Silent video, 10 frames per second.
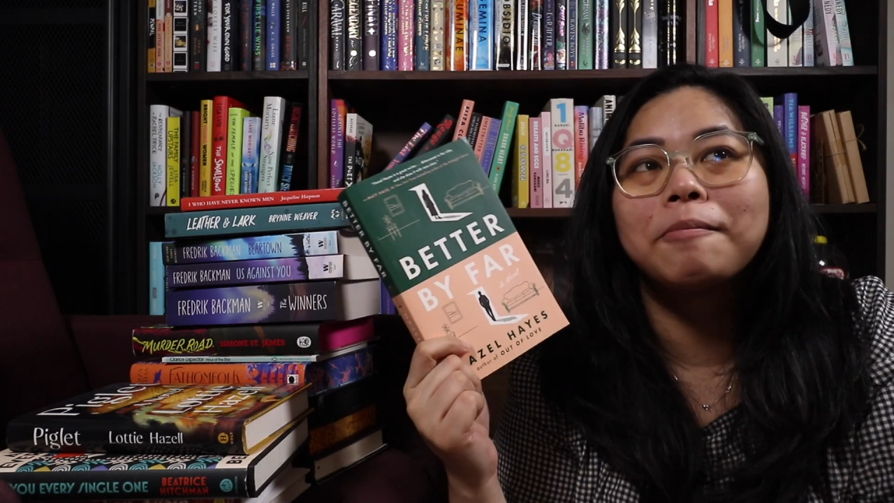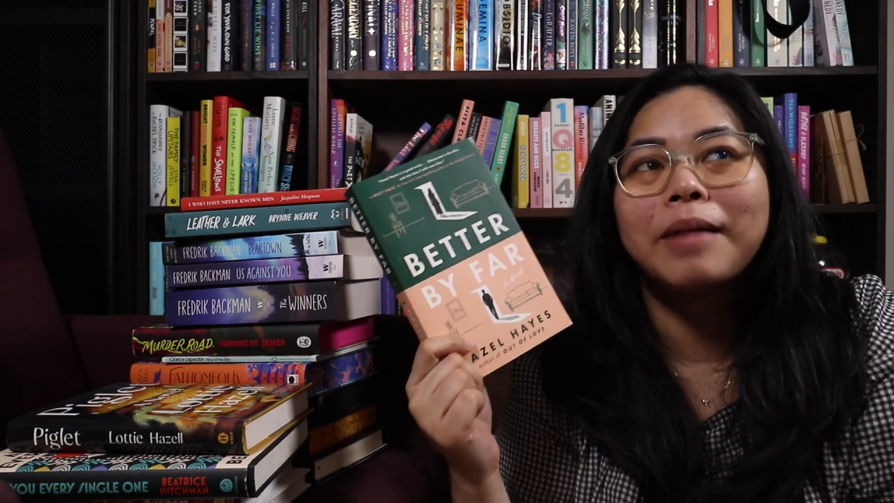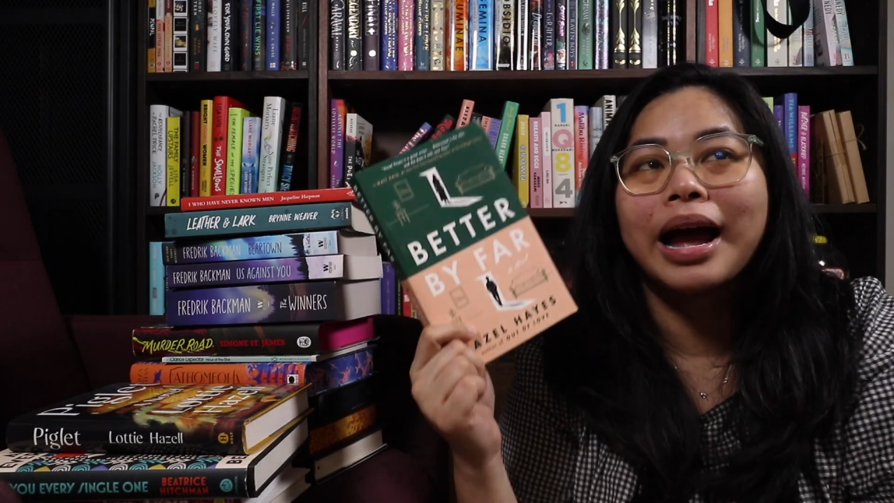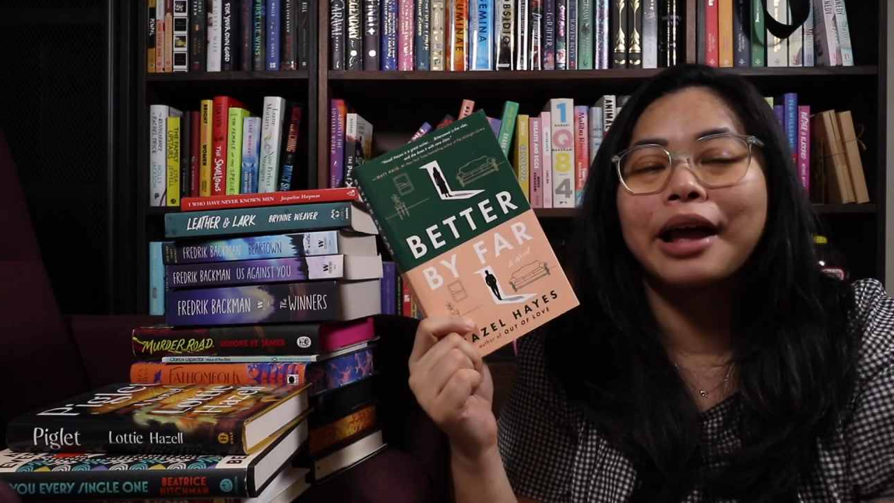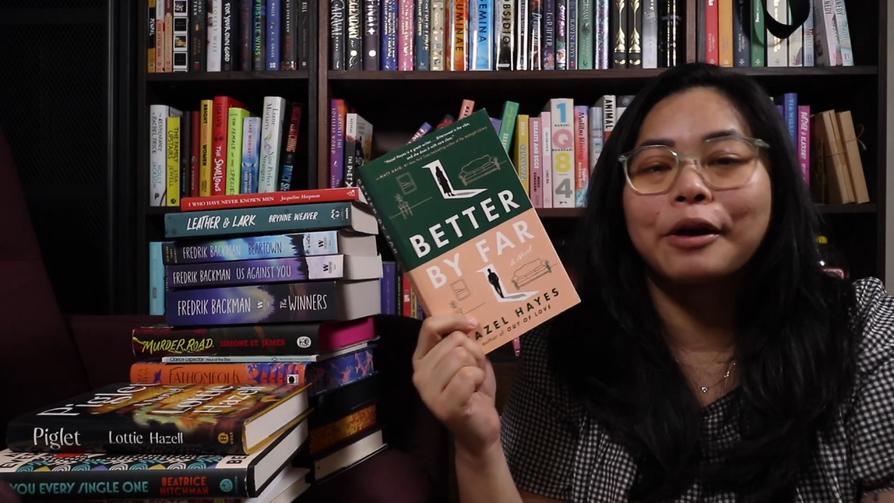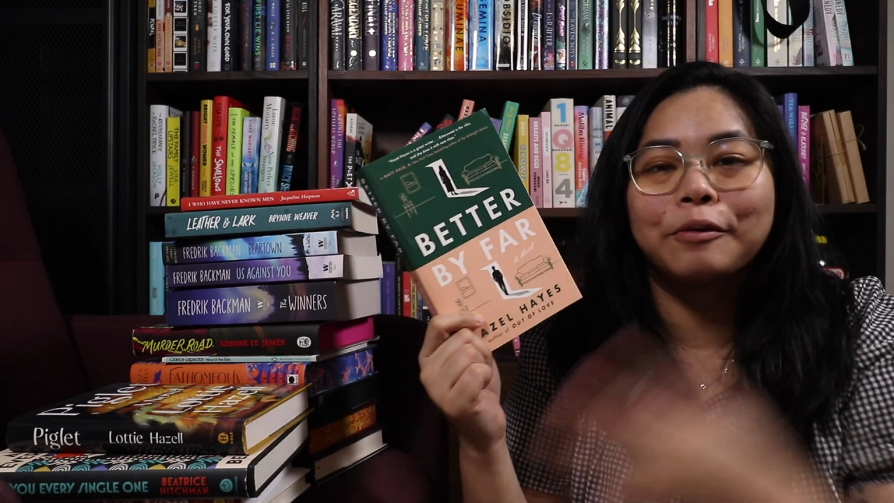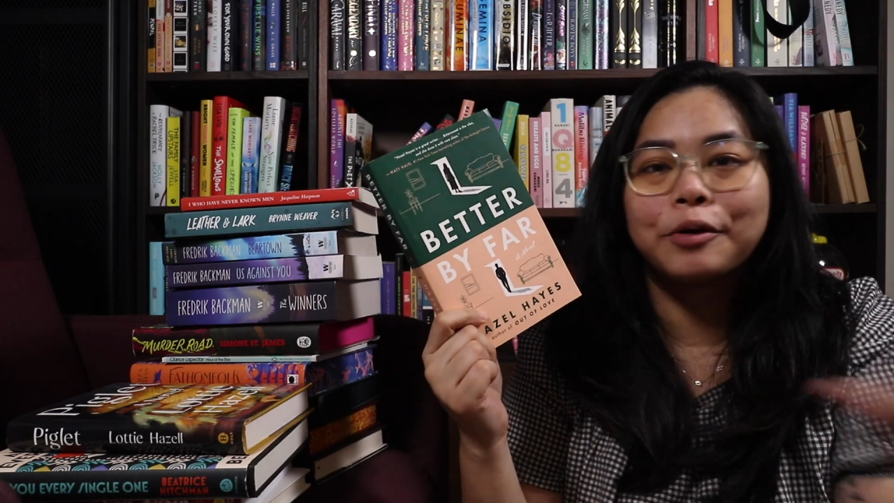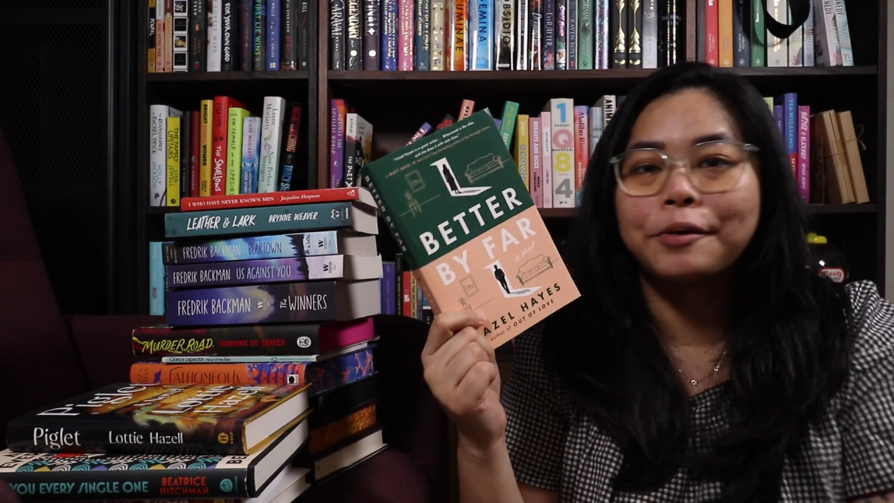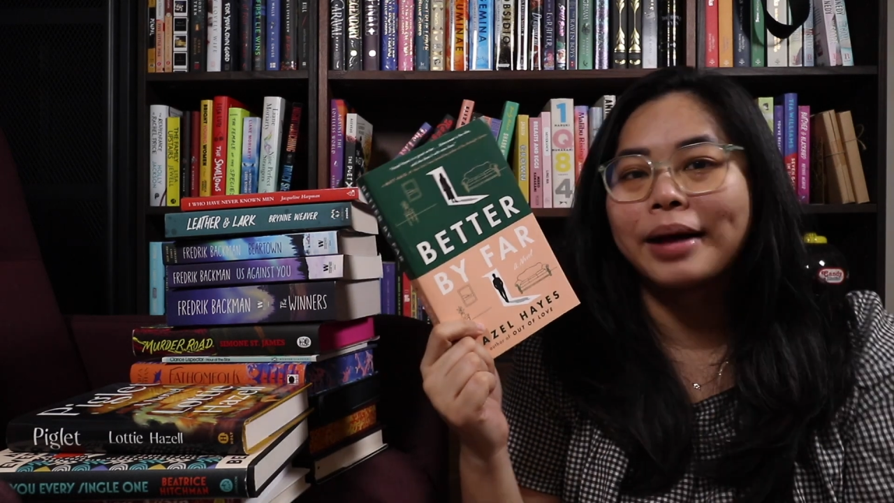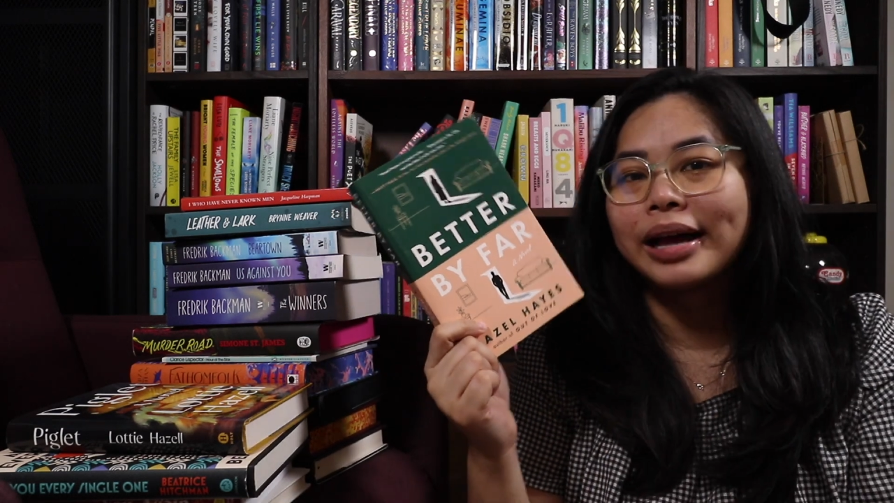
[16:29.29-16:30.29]
my
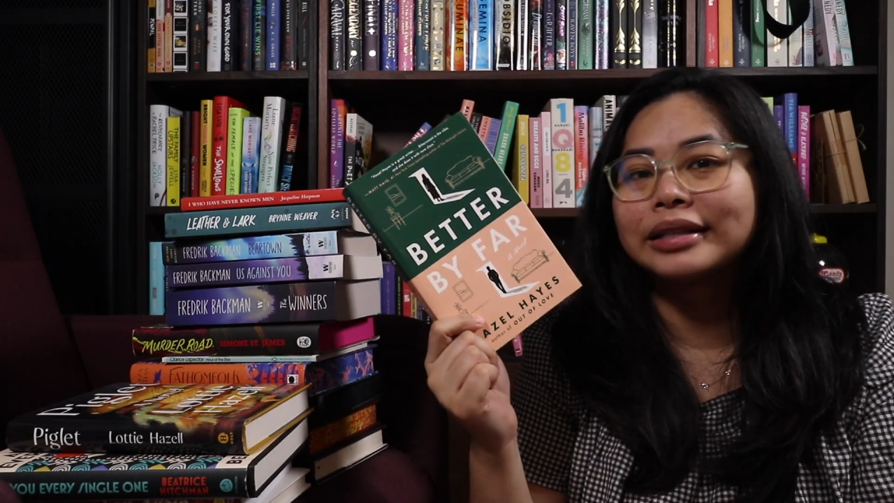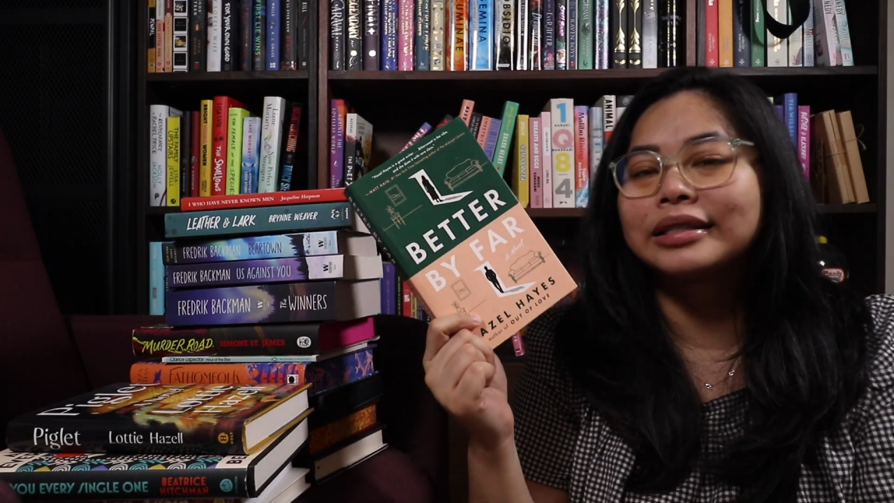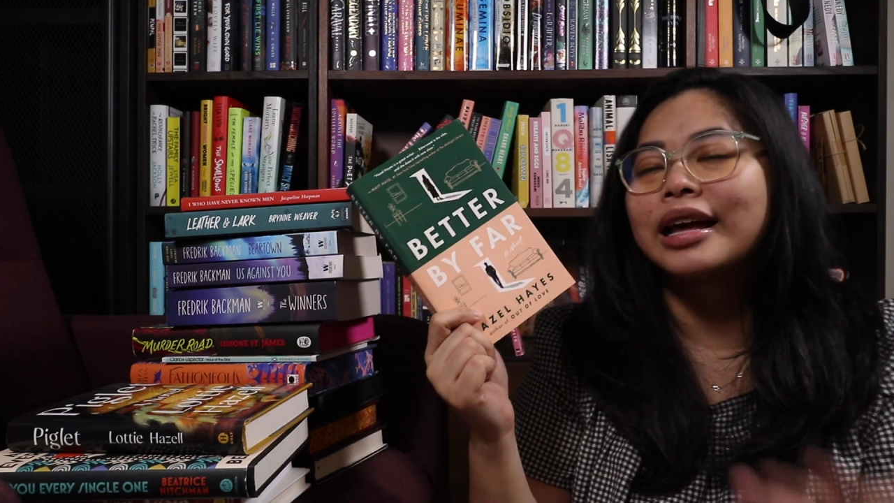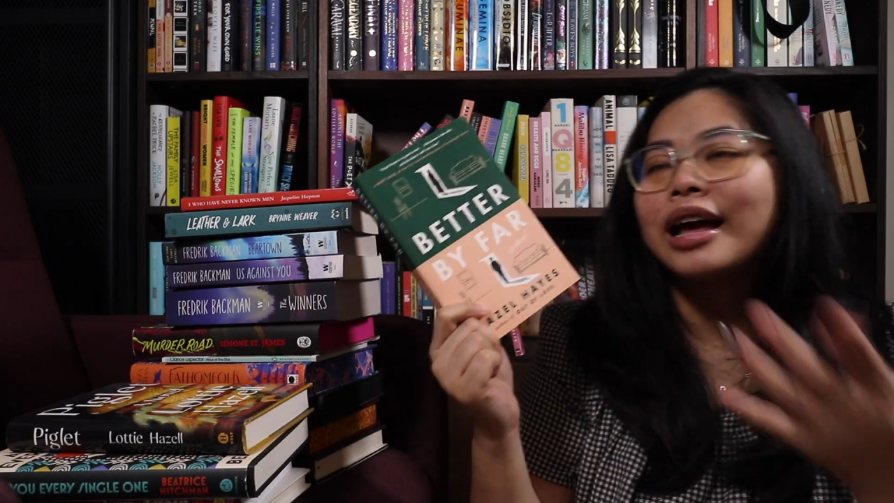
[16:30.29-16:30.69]
romance